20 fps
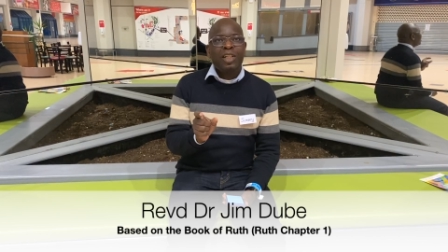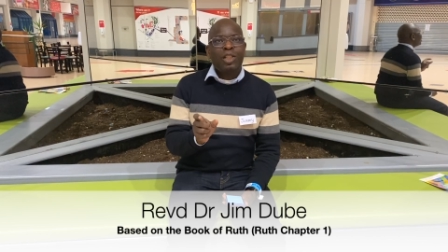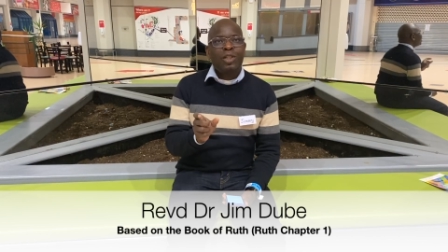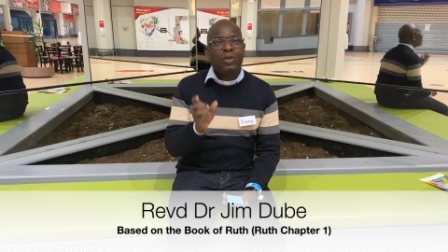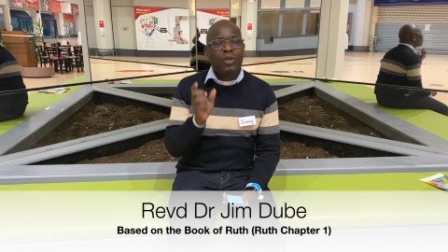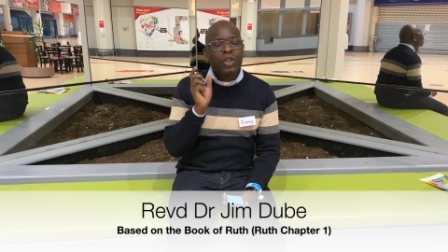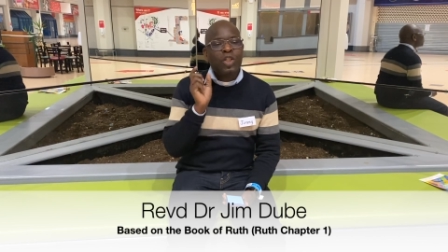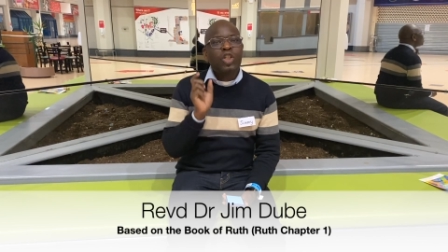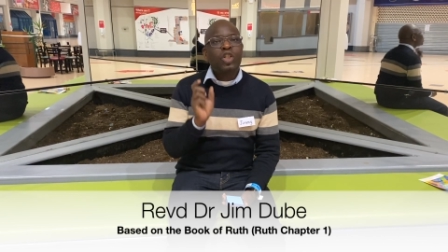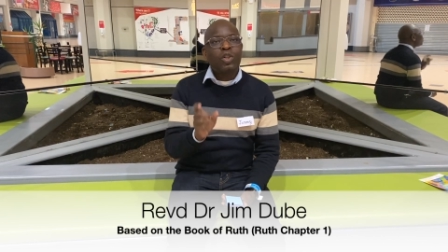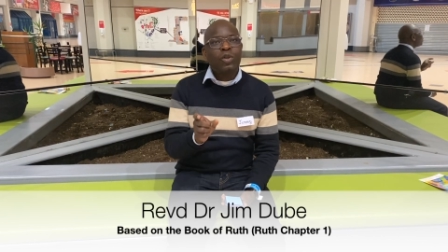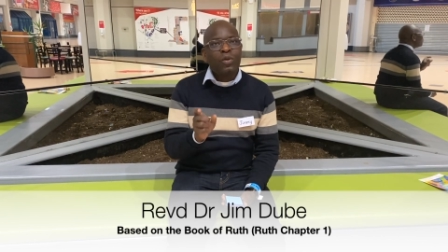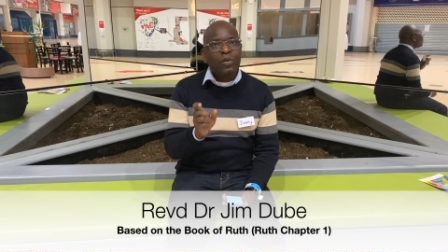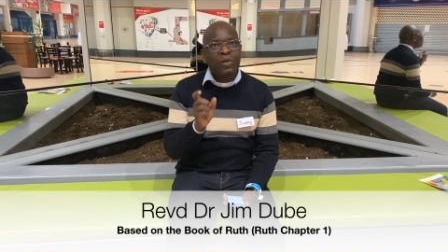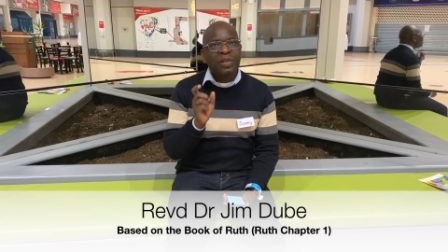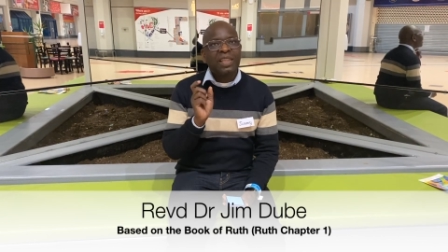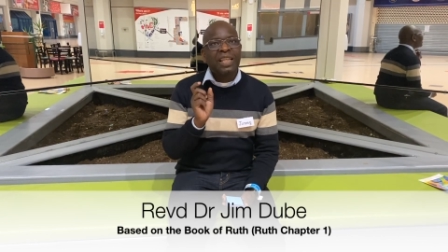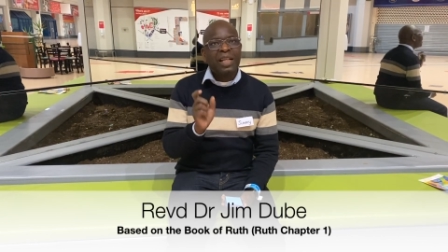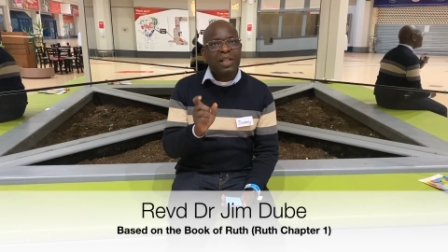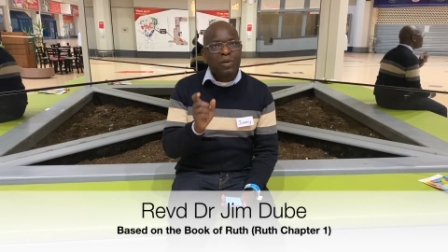to show
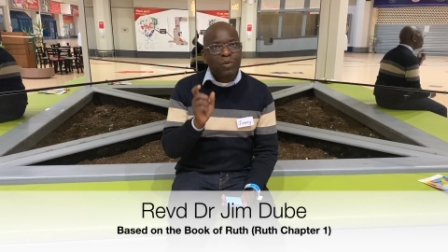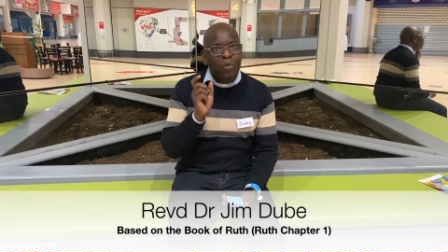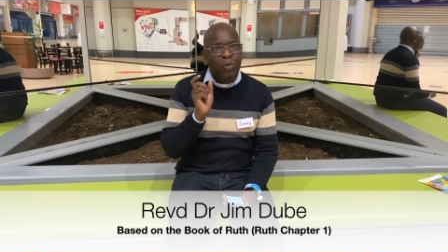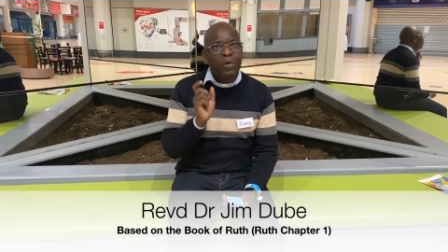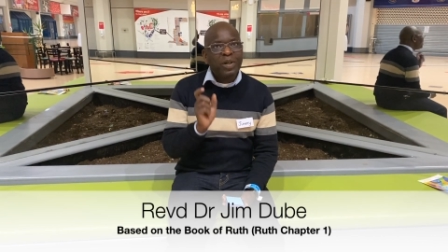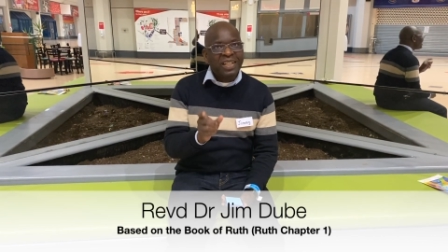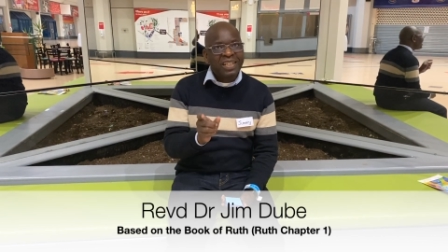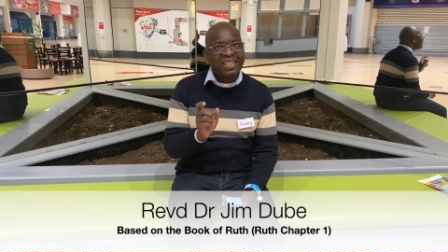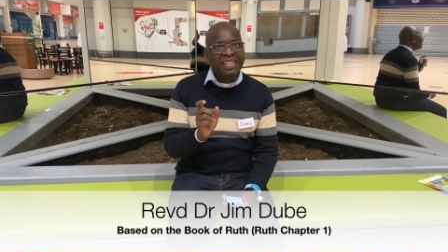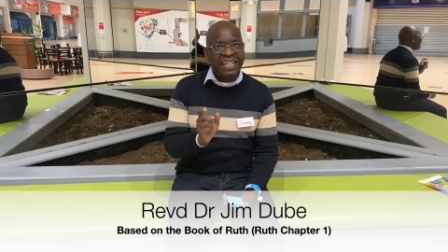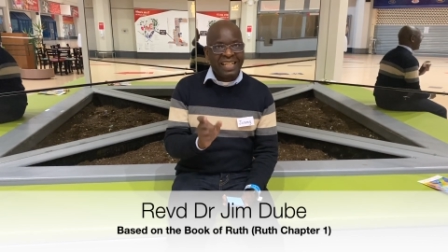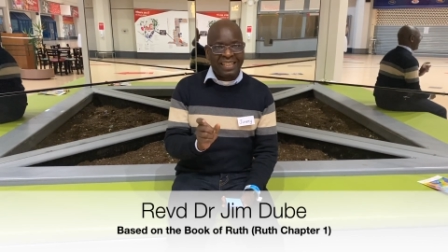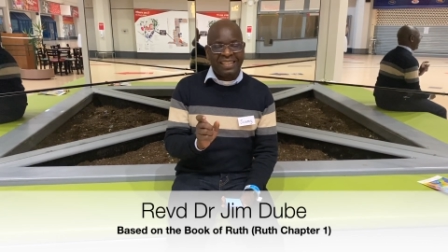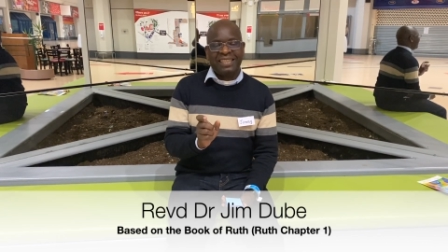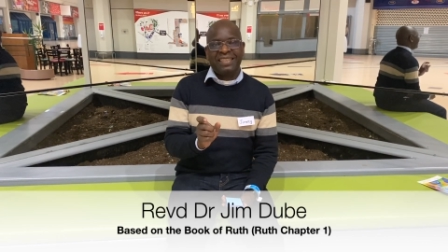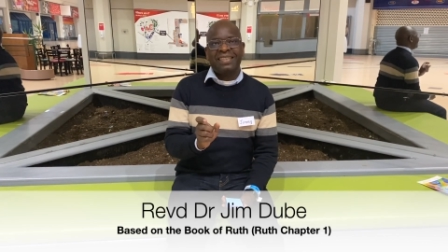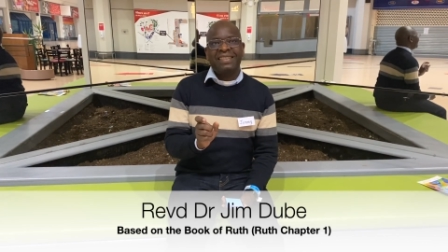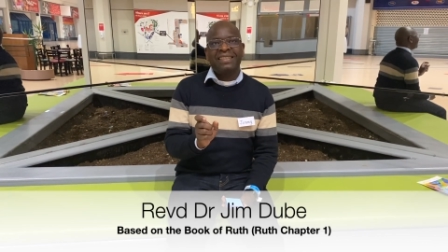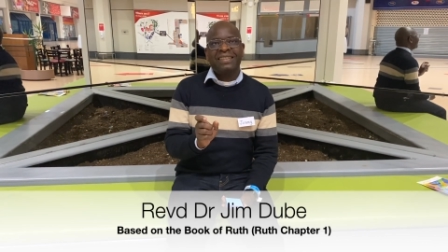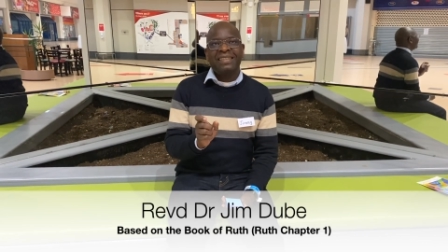that
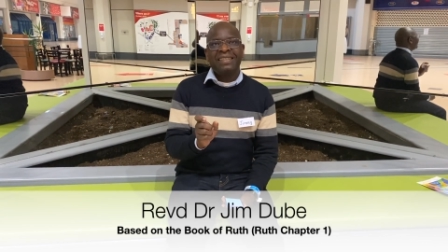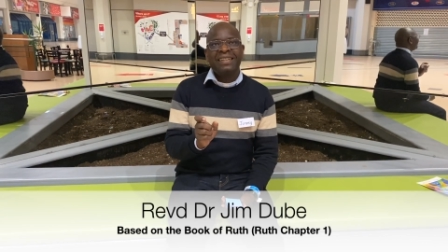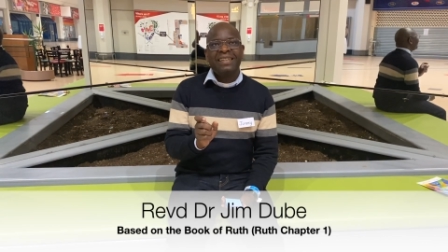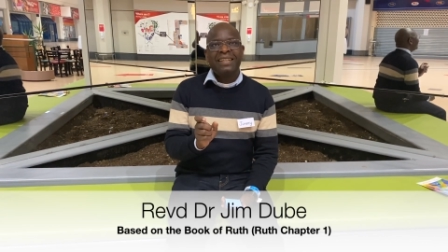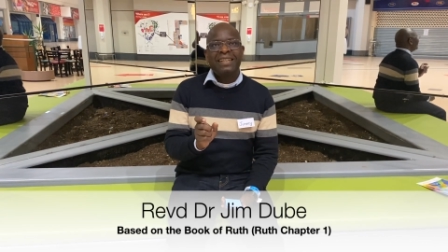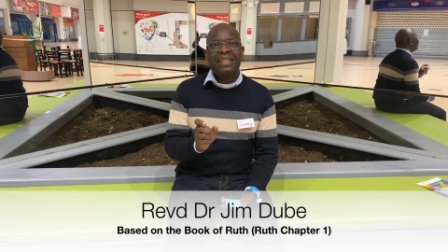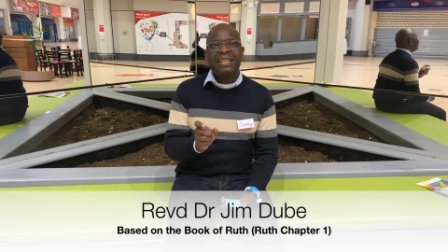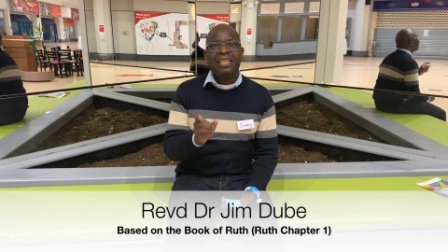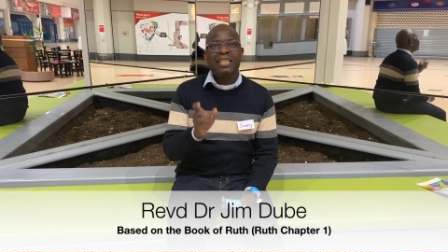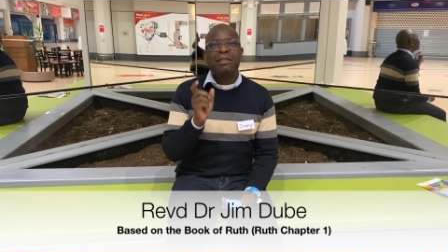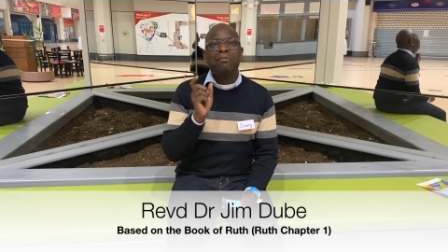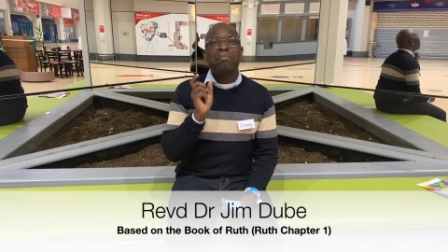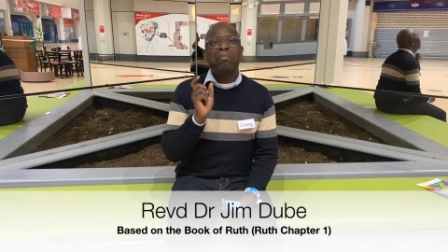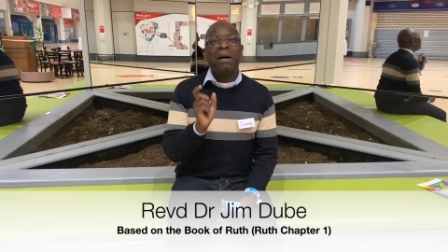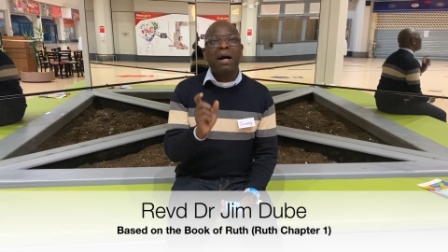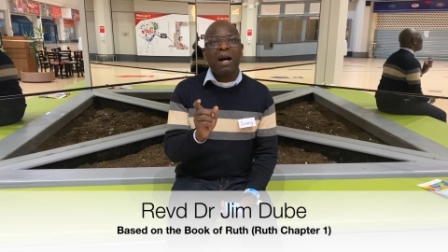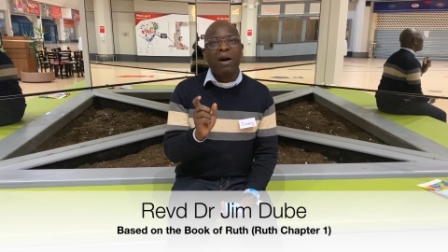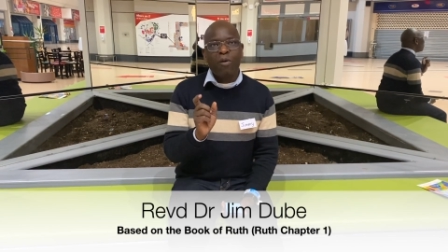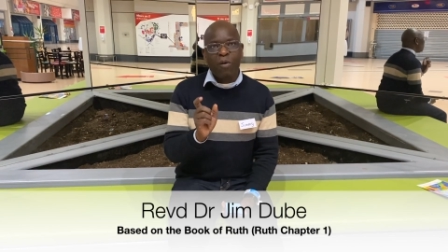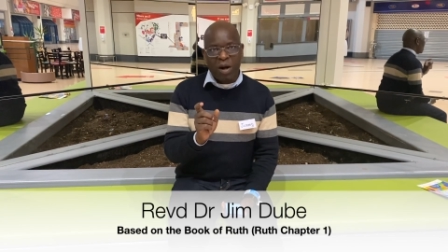weakness is
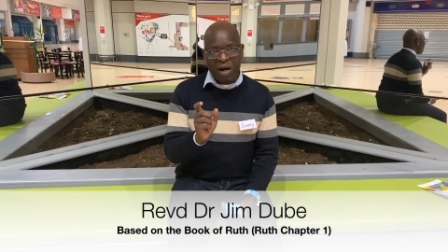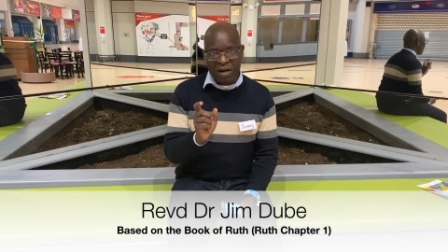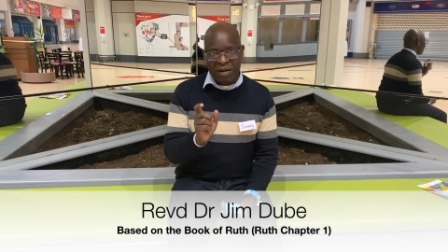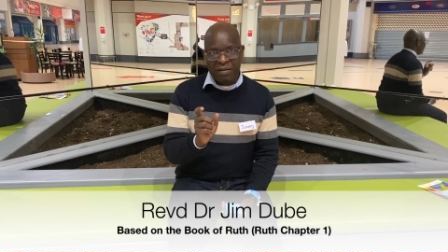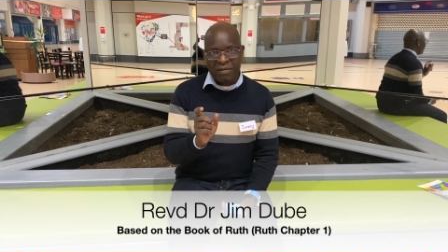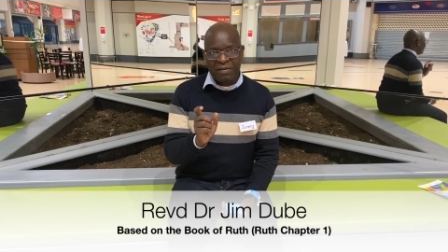power,